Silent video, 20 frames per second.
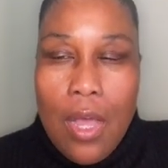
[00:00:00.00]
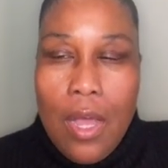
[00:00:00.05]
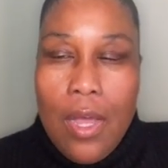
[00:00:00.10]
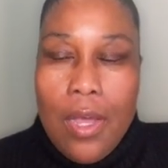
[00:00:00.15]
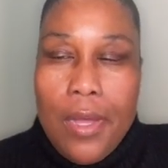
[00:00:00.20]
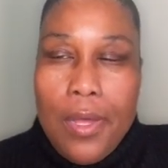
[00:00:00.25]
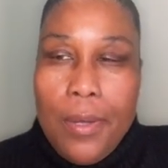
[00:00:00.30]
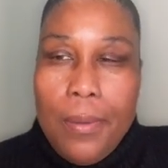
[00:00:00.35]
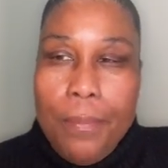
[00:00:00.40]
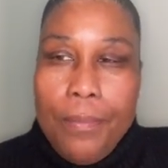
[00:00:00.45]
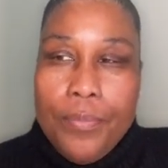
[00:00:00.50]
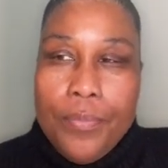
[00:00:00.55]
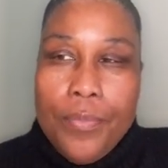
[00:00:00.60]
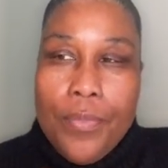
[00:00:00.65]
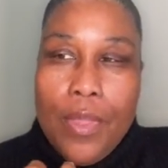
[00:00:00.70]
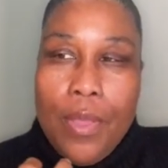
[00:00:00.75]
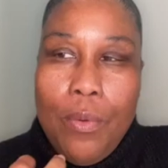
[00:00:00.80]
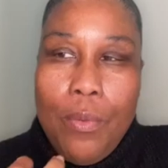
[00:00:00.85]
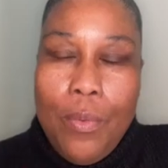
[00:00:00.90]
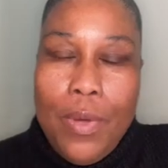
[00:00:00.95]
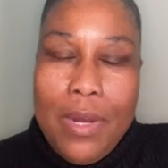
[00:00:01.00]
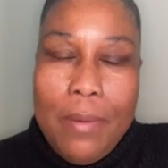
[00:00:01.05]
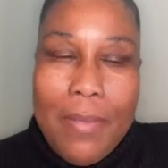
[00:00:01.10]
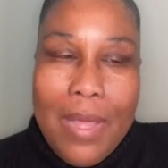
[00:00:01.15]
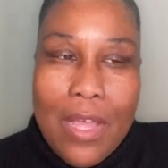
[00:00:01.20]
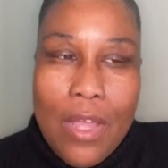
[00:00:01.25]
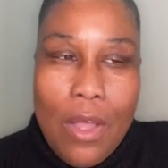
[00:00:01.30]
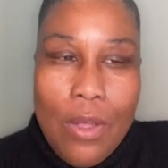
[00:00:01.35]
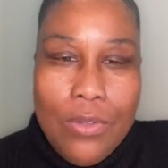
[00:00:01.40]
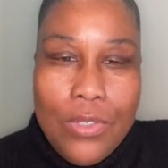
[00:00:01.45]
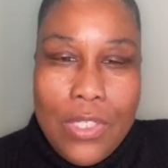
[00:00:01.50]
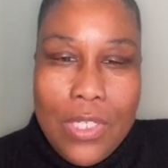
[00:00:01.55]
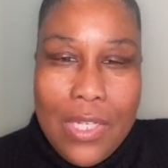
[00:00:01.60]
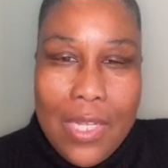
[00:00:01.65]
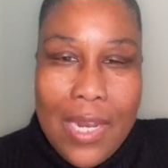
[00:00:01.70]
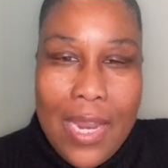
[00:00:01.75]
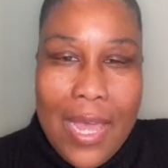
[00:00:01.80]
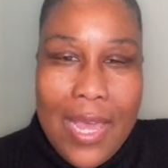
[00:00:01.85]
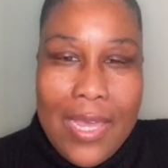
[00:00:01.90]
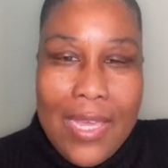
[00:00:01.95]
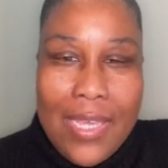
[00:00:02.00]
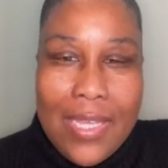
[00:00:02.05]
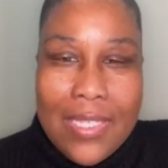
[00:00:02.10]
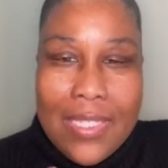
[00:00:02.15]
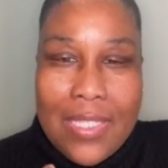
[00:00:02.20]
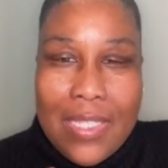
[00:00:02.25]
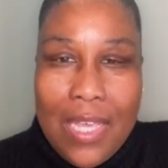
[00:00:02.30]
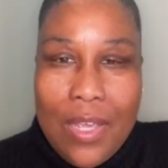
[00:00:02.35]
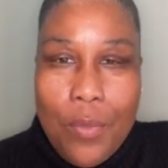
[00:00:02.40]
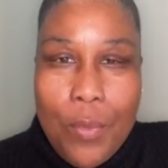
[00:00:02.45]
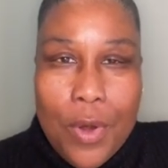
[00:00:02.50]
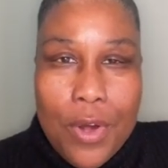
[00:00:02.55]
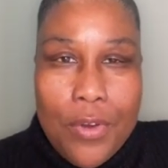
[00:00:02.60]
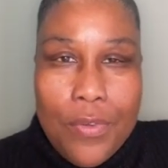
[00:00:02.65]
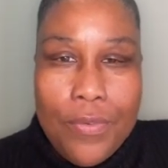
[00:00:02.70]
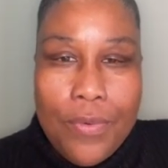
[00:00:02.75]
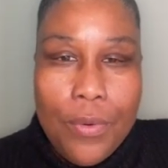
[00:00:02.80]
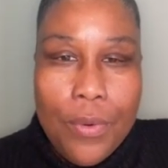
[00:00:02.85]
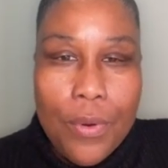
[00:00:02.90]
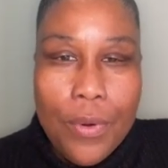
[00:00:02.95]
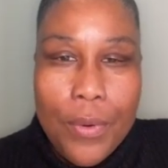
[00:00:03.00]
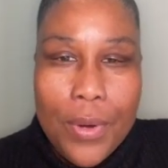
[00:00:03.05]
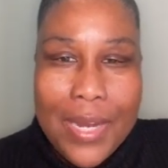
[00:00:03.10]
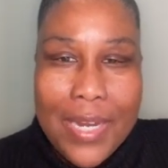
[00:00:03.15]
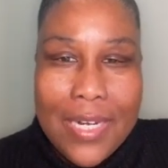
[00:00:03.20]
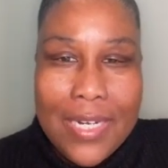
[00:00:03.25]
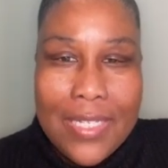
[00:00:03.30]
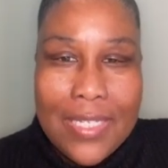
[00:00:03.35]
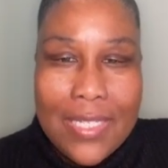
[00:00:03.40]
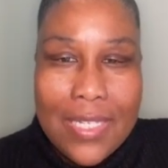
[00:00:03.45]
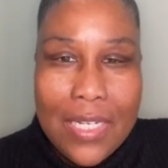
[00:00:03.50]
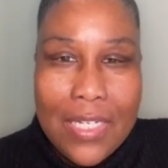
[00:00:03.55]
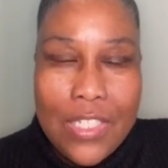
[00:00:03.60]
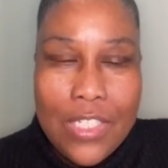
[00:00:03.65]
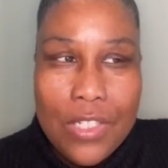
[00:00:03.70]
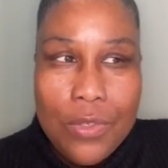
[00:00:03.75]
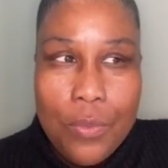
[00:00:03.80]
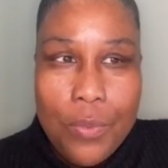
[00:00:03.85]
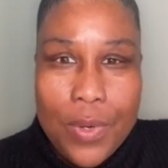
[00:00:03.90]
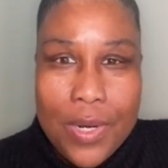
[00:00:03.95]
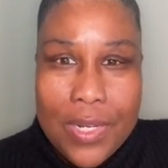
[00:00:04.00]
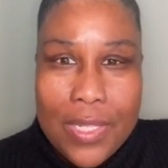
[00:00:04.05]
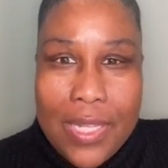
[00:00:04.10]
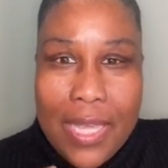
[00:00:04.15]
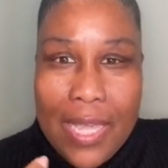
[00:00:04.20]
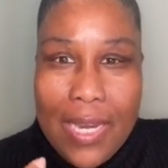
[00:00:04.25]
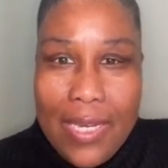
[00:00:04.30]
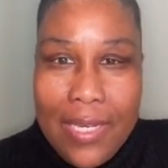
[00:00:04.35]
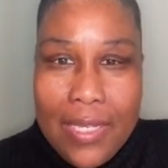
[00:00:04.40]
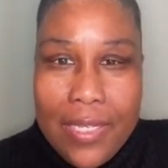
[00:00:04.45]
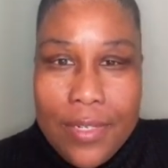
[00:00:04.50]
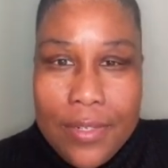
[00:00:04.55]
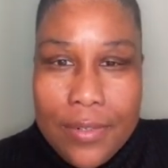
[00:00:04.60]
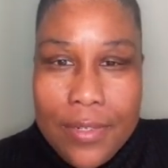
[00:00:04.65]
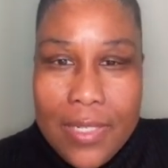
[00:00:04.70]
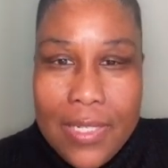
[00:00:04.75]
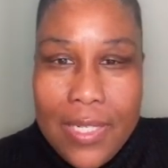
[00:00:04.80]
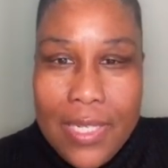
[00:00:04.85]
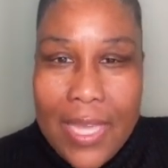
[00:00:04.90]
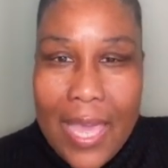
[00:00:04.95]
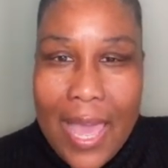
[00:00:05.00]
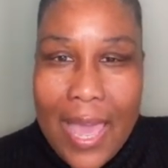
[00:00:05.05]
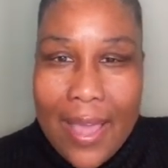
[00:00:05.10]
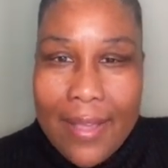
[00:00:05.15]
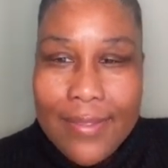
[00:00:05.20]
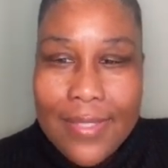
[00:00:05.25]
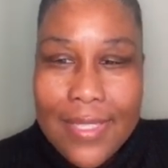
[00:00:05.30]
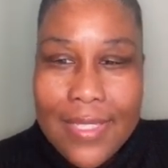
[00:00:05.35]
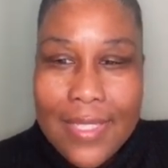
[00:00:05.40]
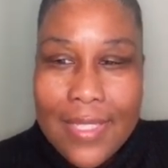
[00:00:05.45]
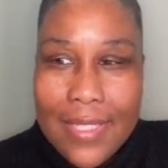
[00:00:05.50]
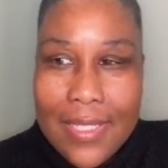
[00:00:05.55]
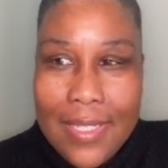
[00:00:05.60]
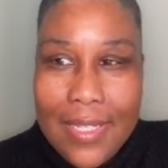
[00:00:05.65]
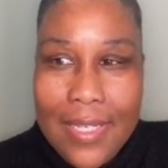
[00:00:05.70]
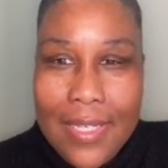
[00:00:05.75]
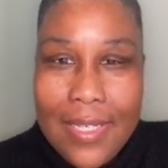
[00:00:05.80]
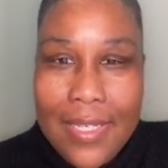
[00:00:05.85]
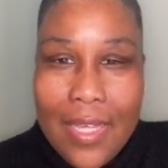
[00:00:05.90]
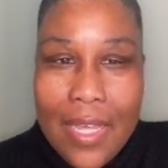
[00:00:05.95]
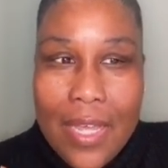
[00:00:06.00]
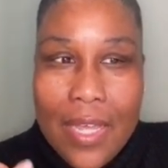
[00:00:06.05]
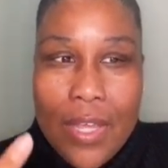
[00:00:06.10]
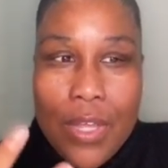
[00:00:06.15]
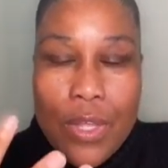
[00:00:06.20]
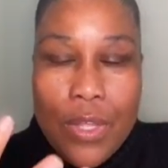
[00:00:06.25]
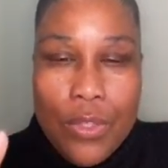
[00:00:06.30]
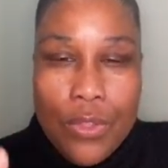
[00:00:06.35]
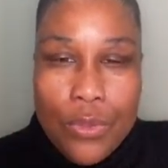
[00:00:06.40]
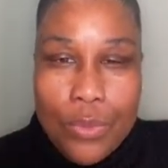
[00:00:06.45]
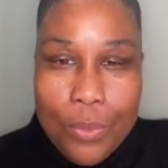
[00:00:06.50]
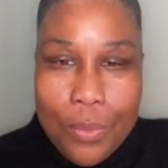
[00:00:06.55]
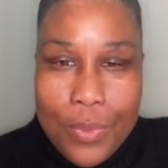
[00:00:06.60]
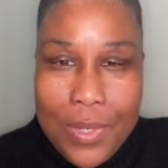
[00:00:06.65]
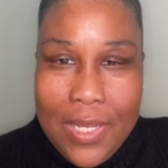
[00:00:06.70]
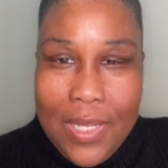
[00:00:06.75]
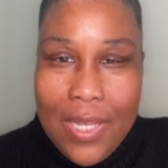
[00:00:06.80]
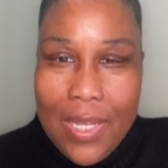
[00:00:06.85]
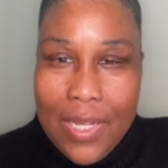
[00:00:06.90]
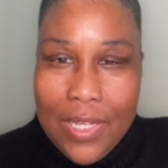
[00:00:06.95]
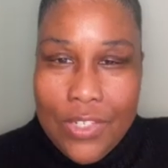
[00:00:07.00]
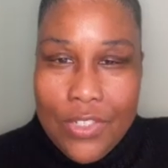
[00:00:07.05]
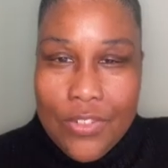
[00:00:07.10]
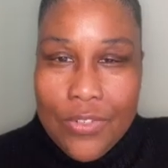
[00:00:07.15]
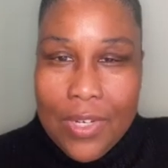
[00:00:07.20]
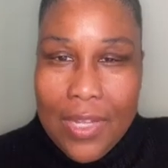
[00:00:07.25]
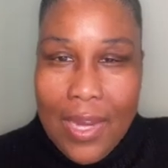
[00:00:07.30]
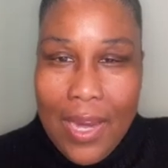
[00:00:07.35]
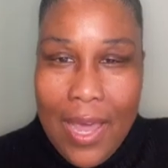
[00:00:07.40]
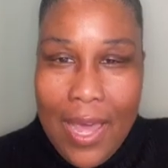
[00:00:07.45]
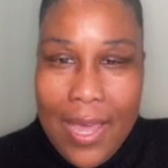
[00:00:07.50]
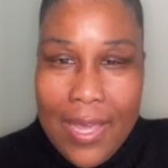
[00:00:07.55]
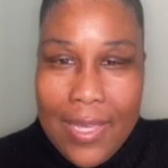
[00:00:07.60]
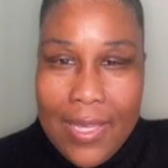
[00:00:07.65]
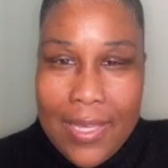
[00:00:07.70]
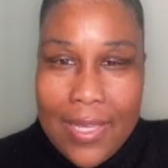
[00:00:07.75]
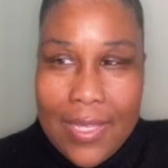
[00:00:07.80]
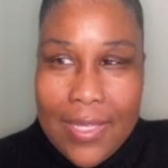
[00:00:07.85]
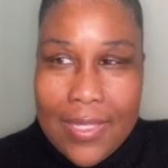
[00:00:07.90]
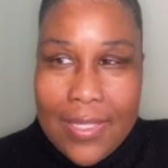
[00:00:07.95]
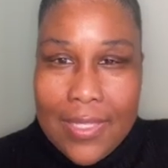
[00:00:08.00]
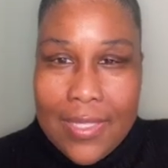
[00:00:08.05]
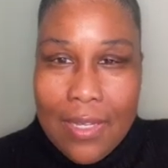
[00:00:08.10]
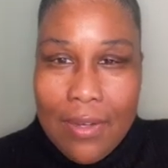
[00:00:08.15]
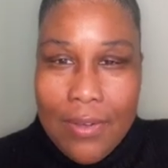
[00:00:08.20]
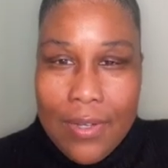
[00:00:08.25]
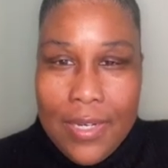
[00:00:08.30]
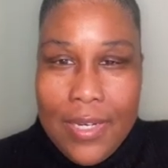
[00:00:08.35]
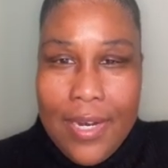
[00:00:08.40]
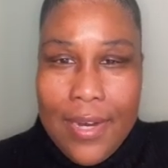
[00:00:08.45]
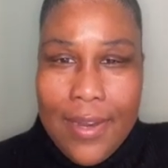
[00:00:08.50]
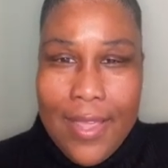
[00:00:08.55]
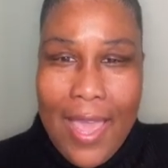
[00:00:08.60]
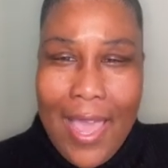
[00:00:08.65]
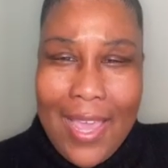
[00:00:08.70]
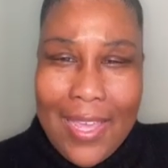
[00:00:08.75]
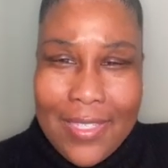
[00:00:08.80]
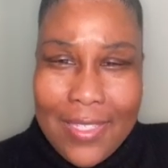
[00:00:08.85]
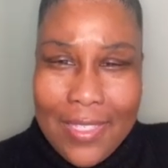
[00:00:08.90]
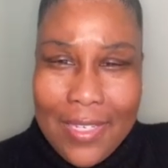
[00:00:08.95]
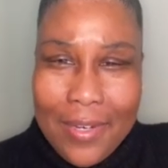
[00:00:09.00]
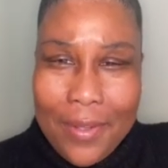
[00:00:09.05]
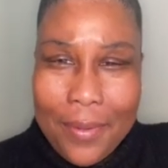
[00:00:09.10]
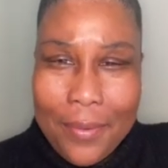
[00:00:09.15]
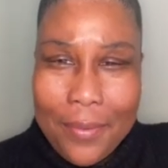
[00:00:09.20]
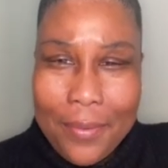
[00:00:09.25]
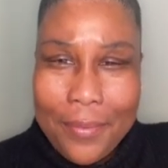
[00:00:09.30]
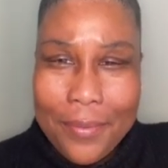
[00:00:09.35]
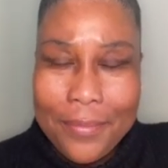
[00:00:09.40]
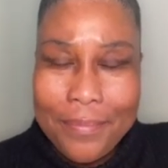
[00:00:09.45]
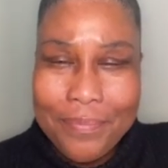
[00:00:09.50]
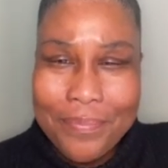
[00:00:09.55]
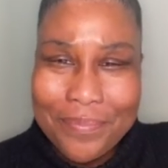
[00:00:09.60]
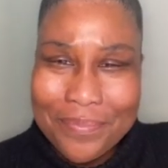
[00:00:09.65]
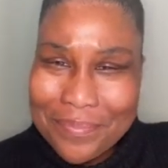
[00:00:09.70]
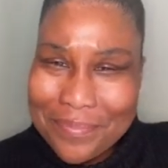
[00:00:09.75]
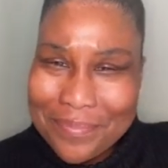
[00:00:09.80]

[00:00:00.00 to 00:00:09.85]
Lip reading: One of my coaching clients, they work for an organization where they literally have to see 300 clients on their caseload.